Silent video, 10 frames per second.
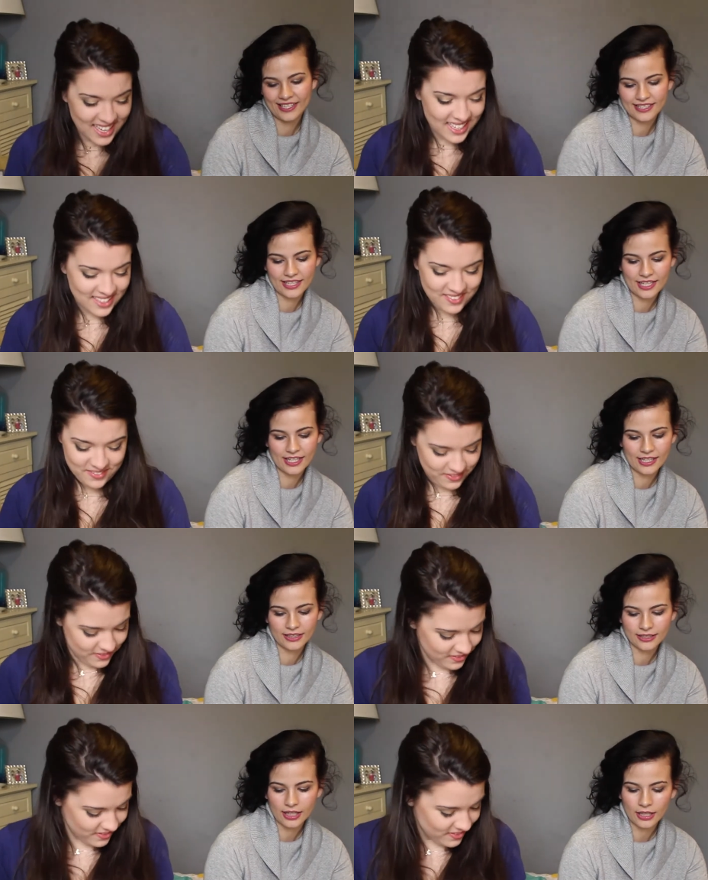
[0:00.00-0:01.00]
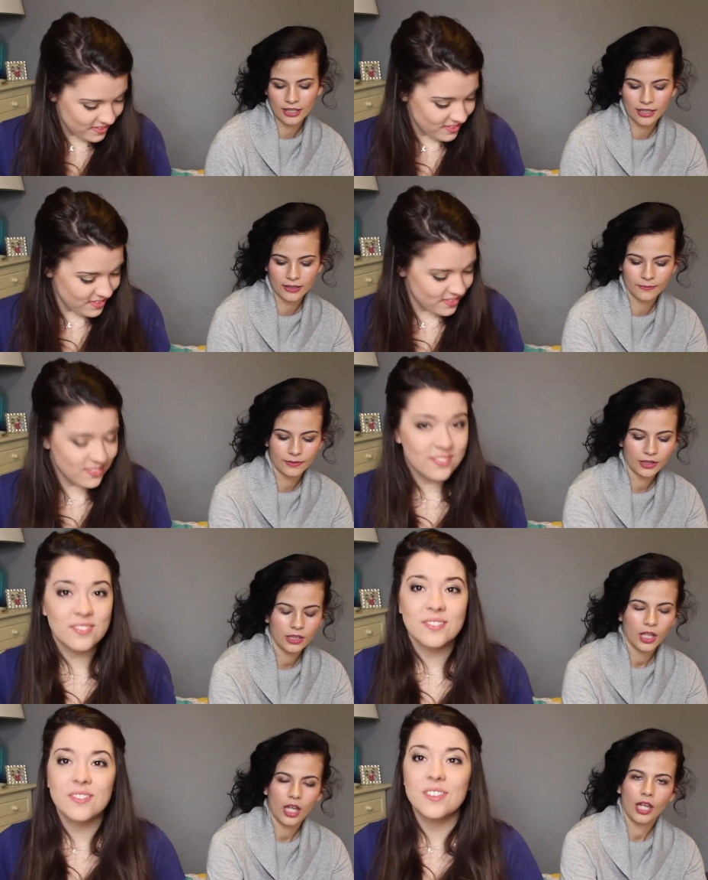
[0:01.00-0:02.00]
Speaker 1: is the end of
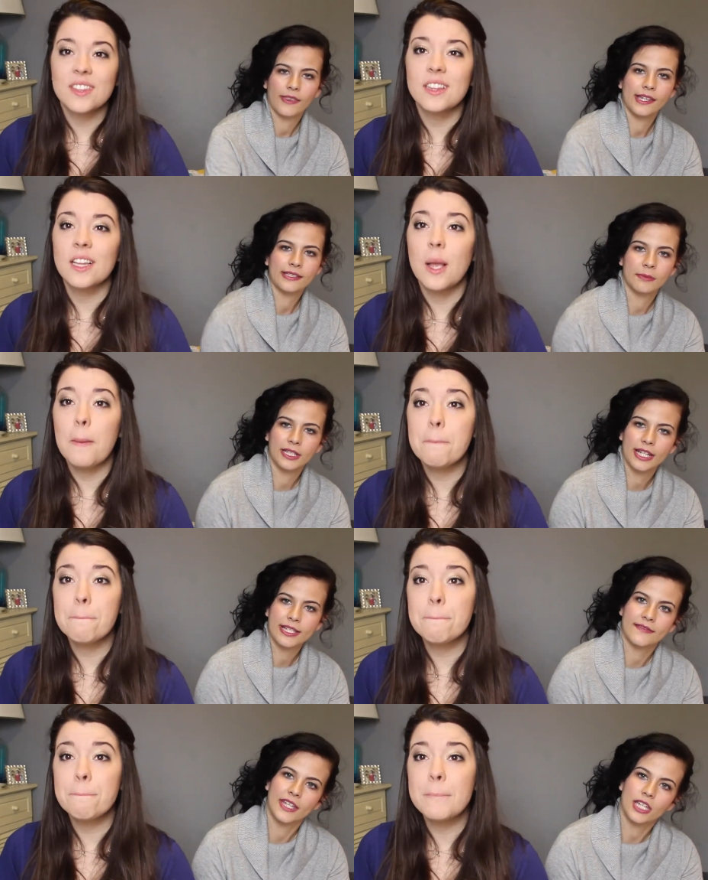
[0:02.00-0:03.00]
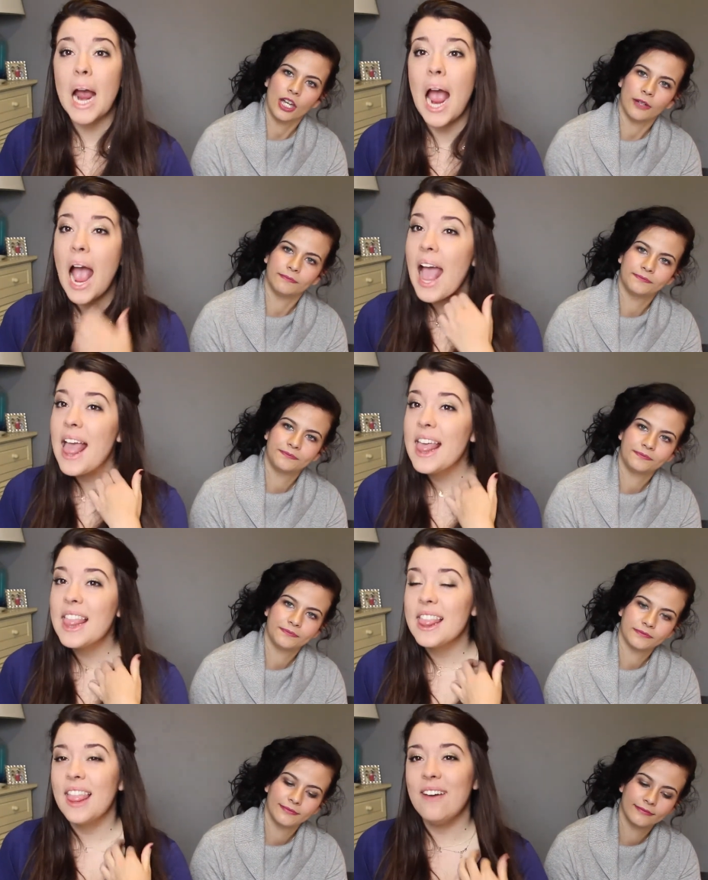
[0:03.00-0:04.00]
this Monday's video.
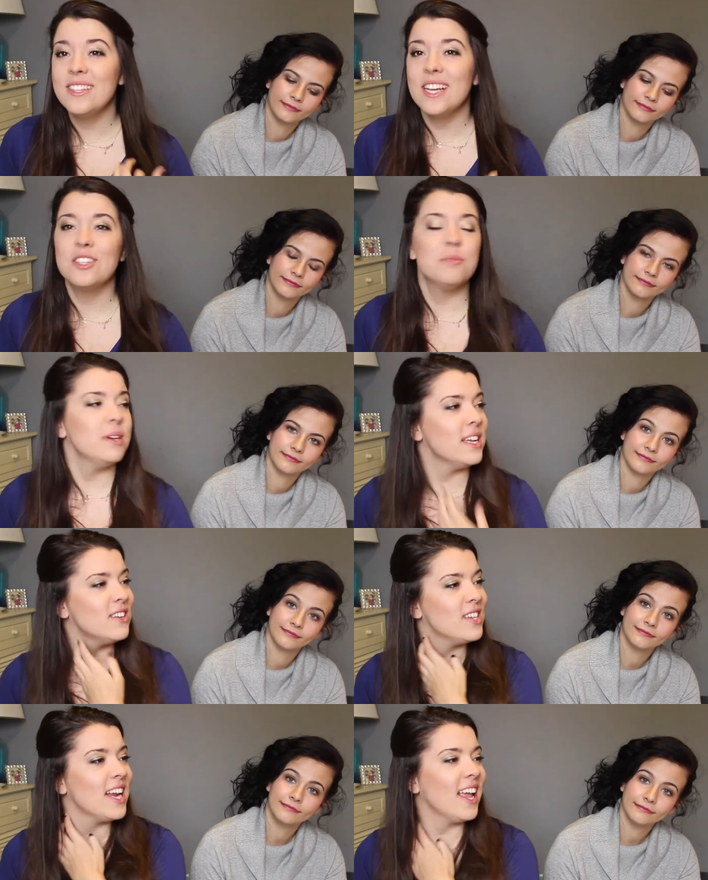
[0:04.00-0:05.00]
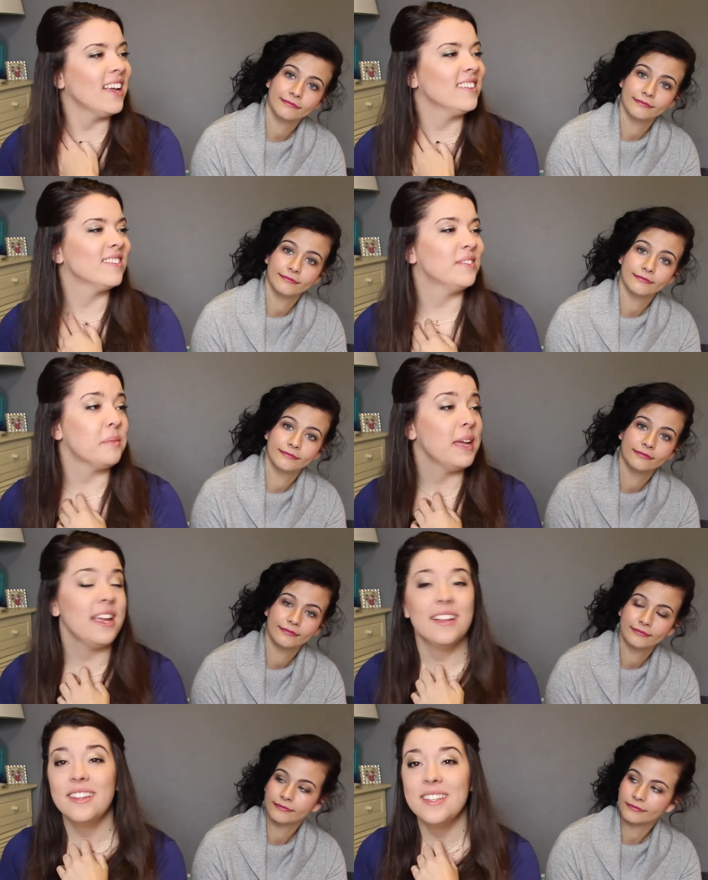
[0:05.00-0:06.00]
Speaker 2: That was actually pretty entertaining, for
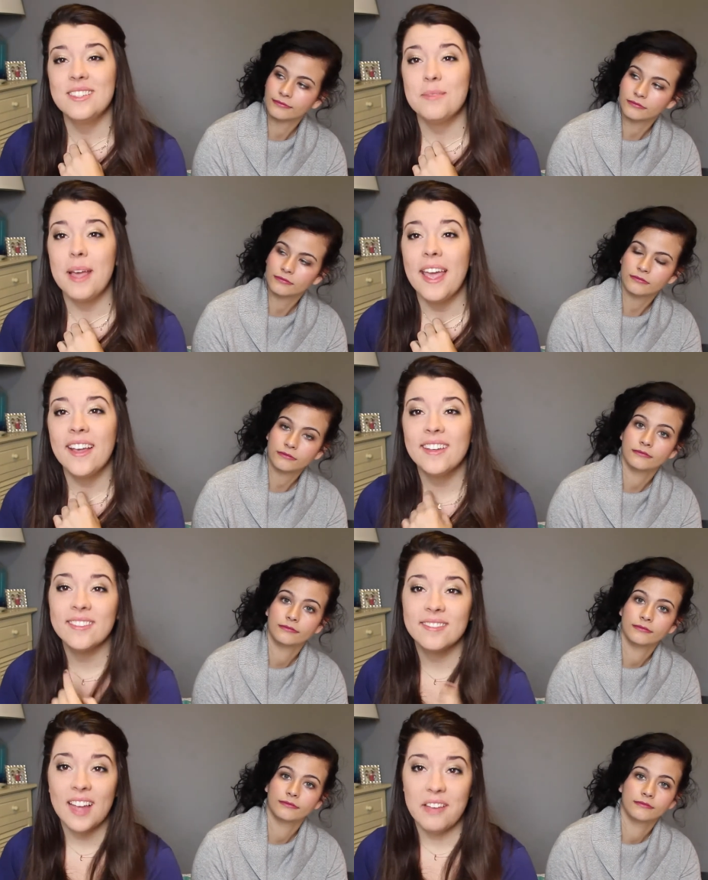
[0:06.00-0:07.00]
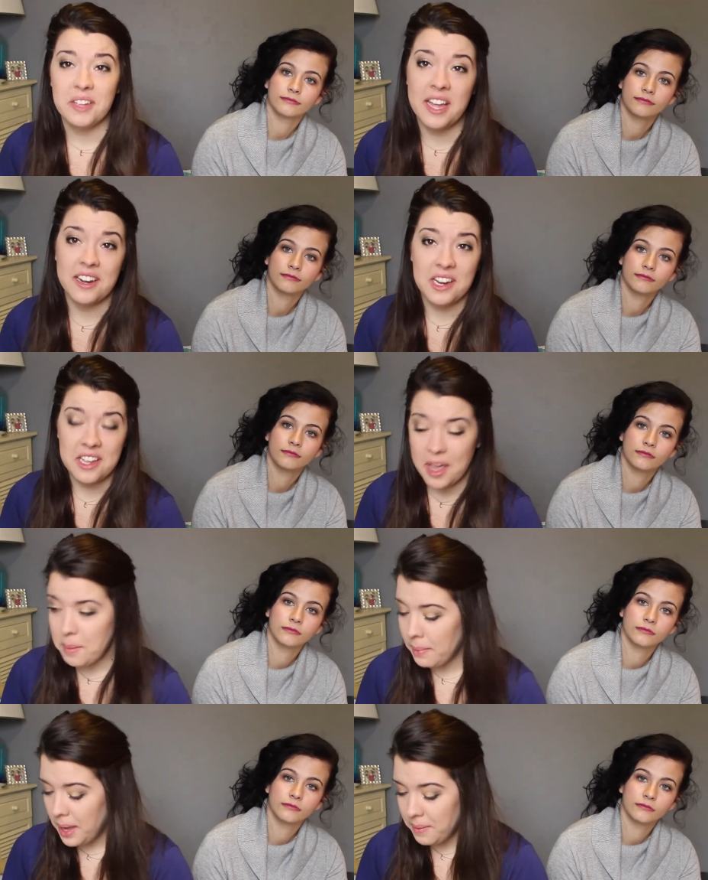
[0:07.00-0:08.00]
me at least, to make. I haven't edited it
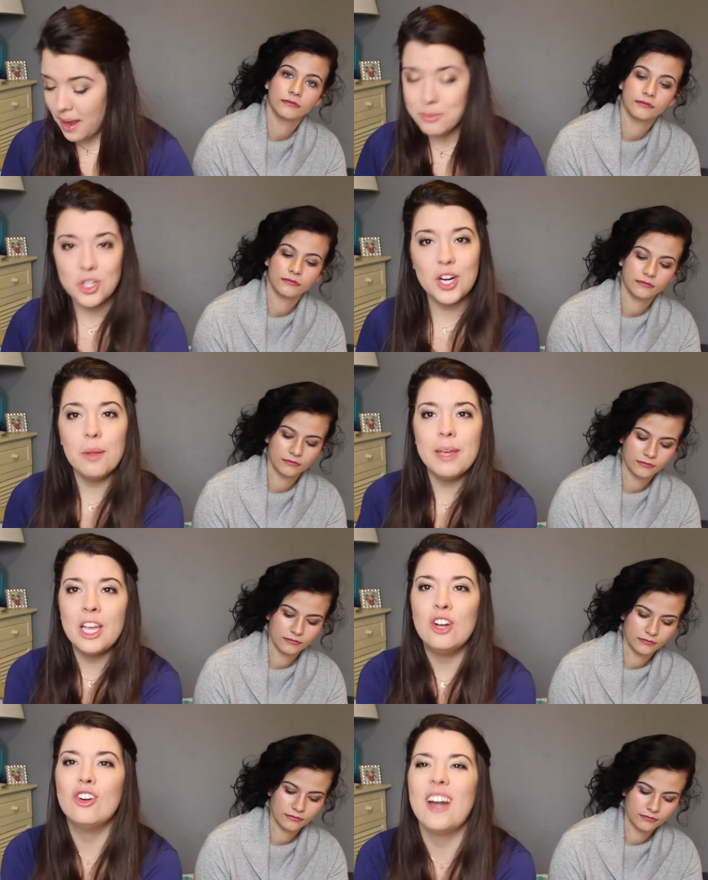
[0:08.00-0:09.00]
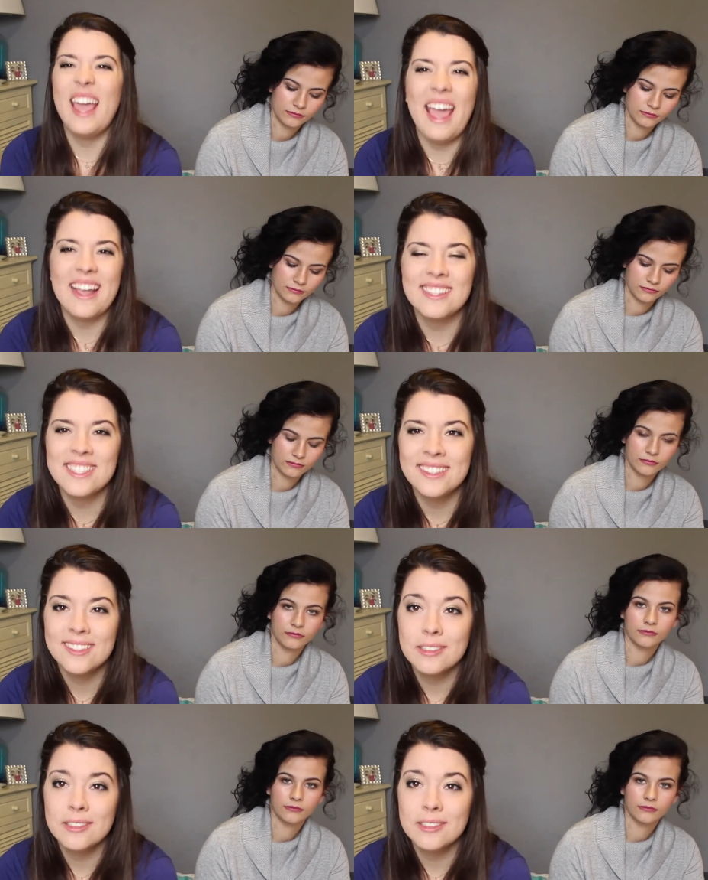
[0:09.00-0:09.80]
yet, but I'm sure it'll be great.